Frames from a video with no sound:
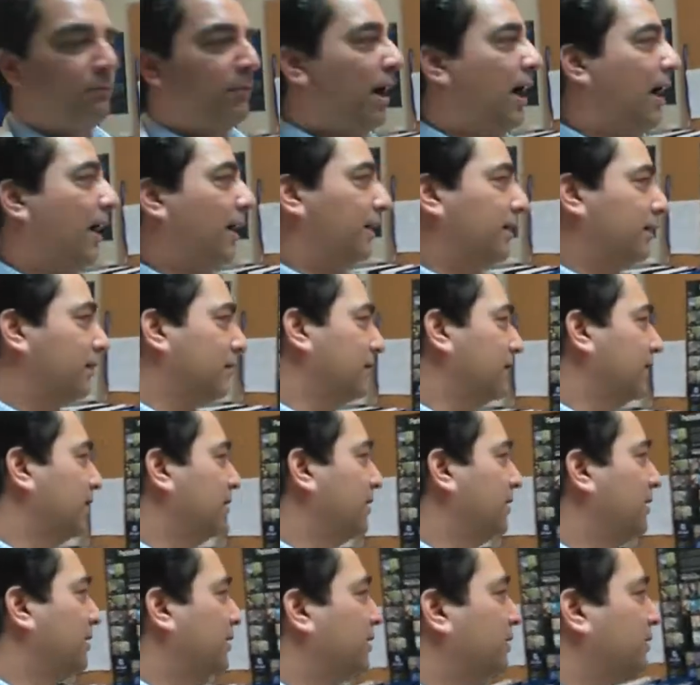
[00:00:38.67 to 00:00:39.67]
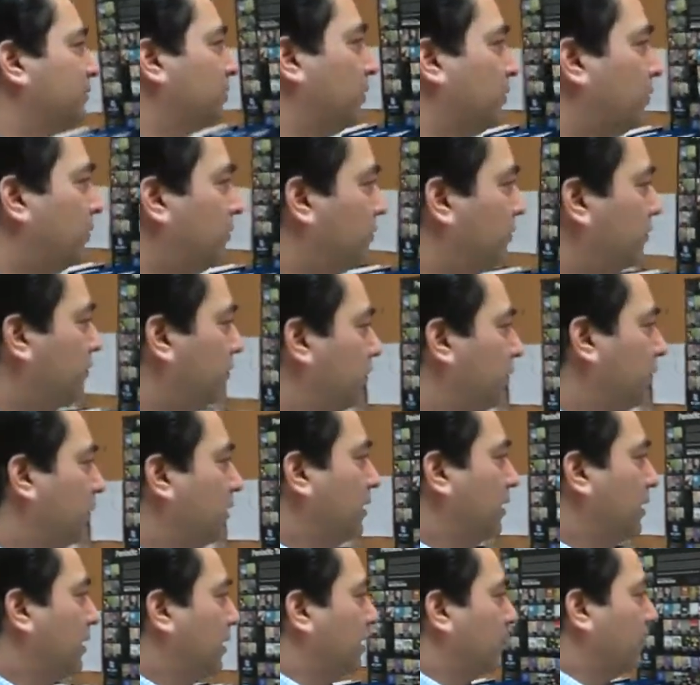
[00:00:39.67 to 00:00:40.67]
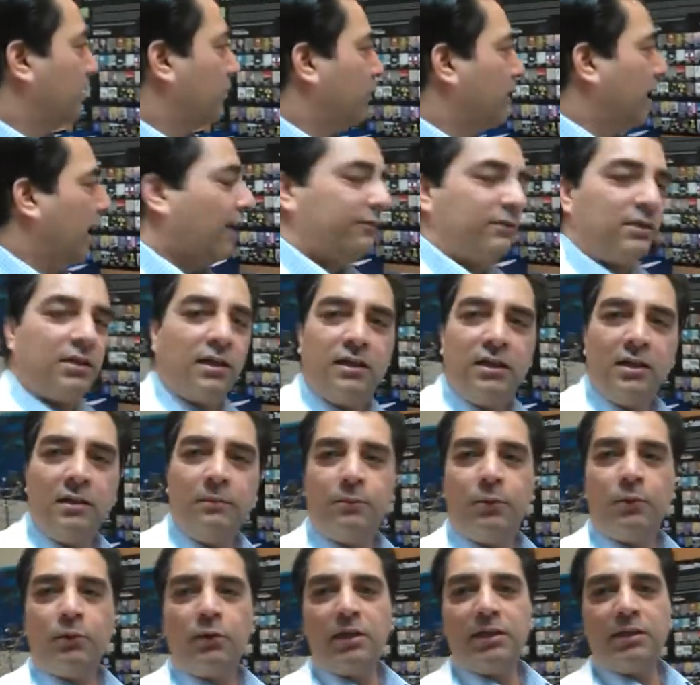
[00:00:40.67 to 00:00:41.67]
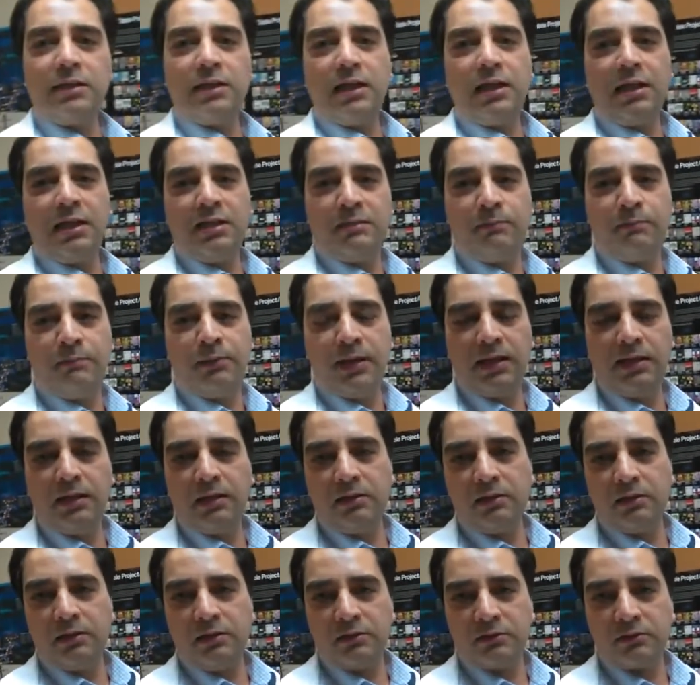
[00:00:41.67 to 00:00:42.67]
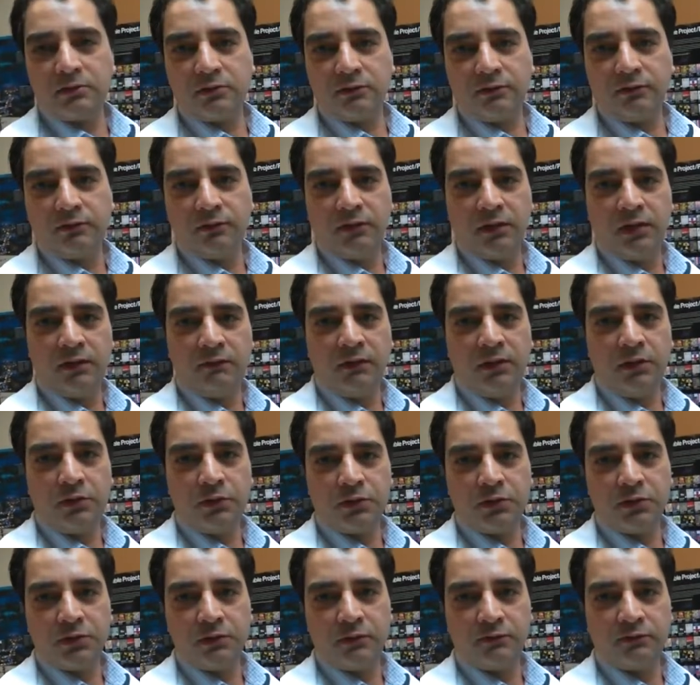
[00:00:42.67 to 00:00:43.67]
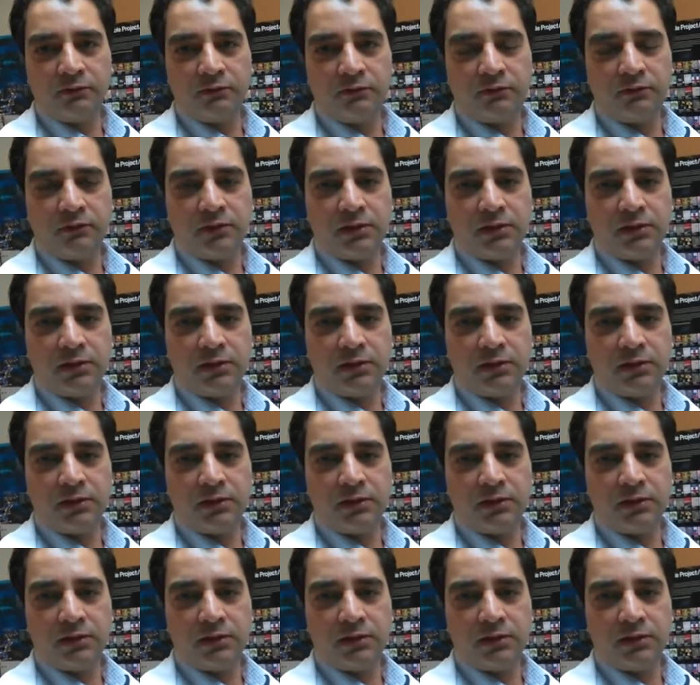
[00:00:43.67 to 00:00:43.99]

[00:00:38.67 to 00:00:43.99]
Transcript: Bang. So we have 13.8 billion years of evolution of